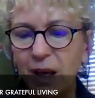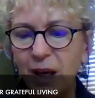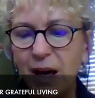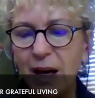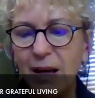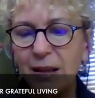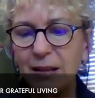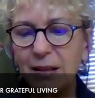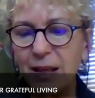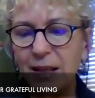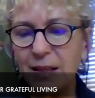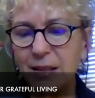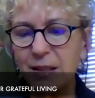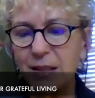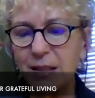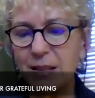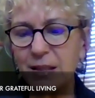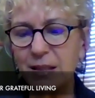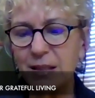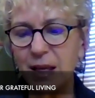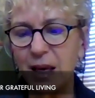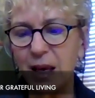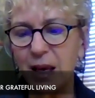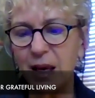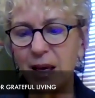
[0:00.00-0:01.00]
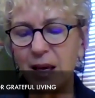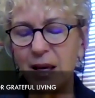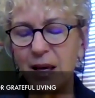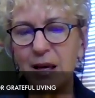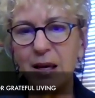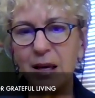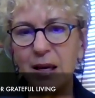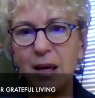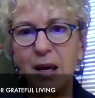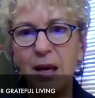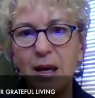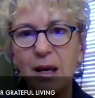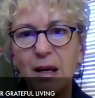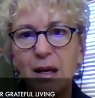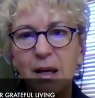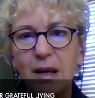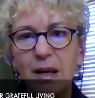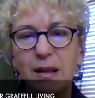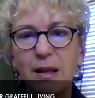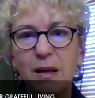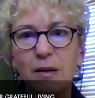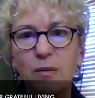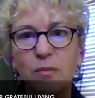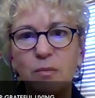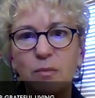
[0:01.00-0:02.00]
I like to say
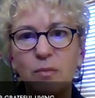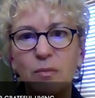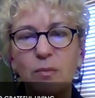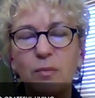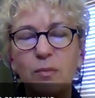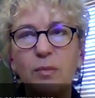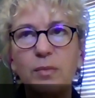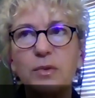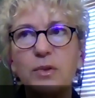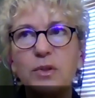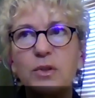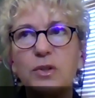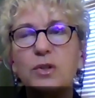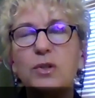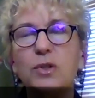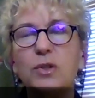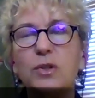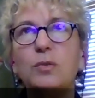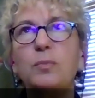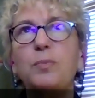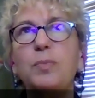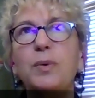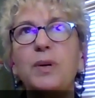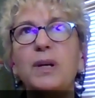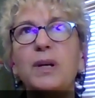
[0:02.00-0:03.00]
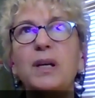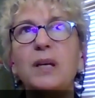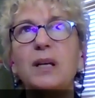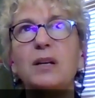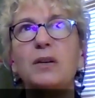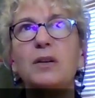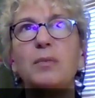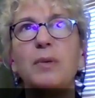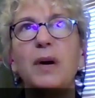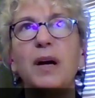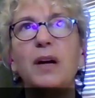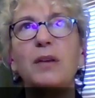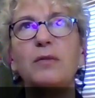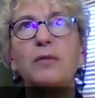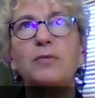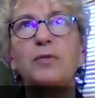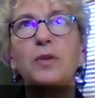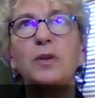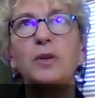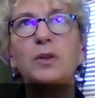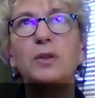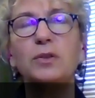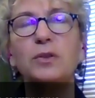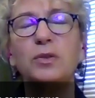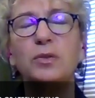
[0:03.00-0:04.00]
that to be
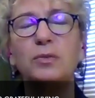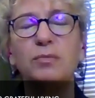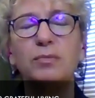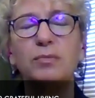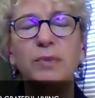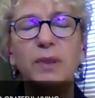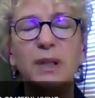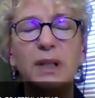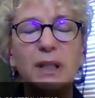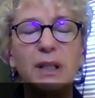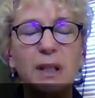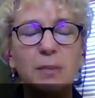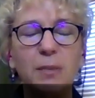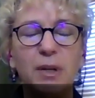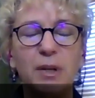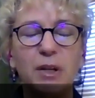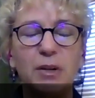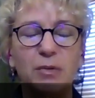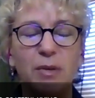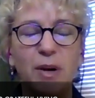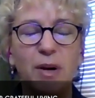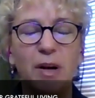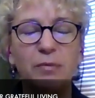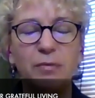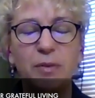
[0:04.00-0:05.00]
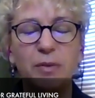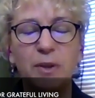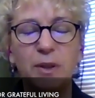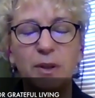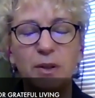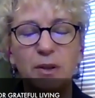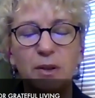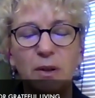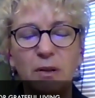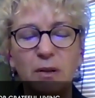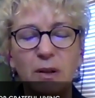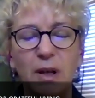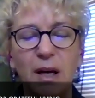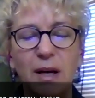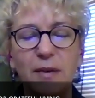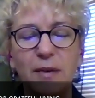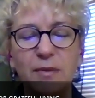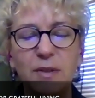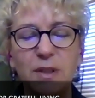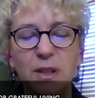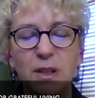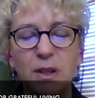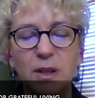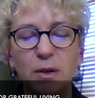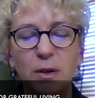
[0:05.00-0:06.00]
grateful, to really be grateful in our lives
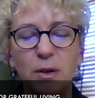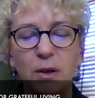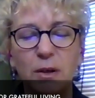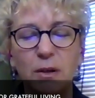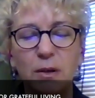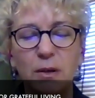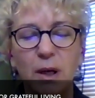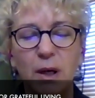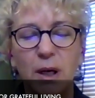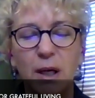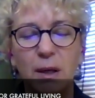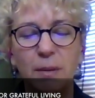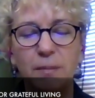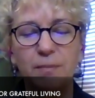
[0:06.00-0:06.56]
and in our